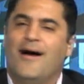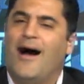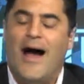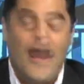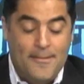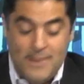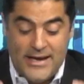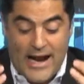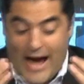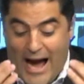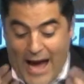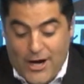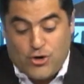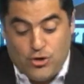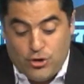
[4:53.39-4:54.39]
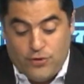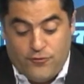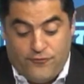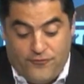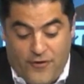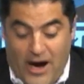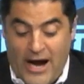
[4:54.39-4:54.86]
I mean, I couldn't
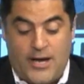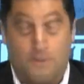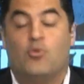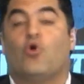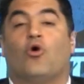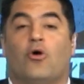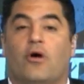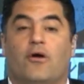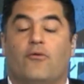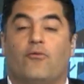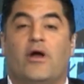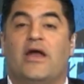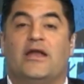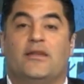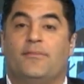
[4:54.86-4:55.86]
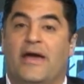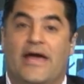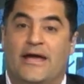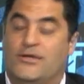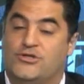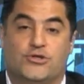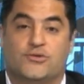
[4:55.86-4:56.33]
find more random
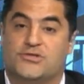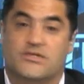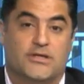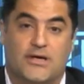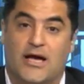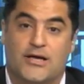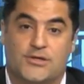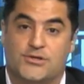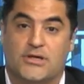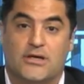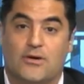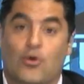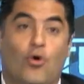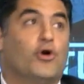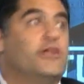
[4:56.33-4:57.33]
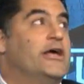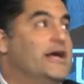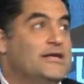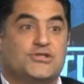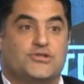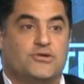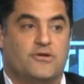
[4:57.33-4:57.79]
eight Jews in the country or in the
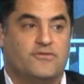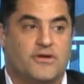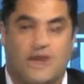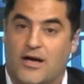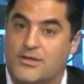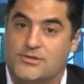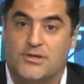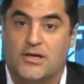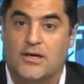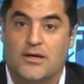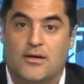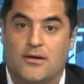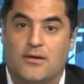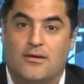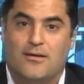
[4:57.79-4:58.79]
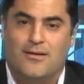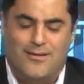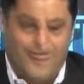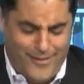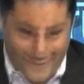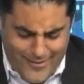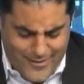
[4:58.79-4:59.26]
history of the country.
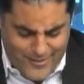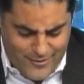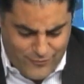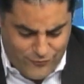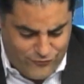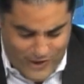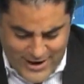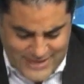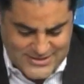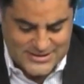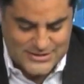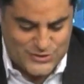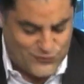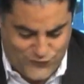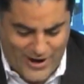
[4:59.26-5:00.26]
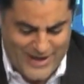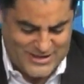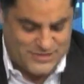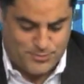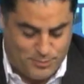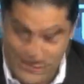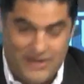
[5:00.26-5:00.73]
Frances
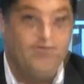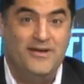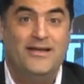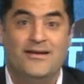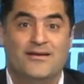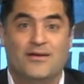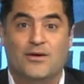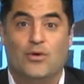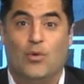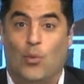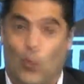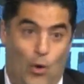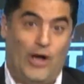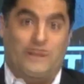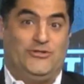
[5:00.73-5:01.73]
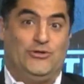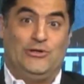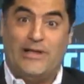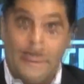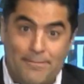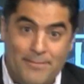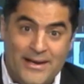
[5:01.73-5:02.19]
Fox Piven? Walter
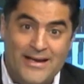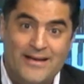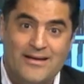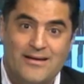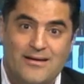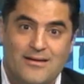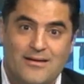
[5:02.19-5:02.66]
Lippmann?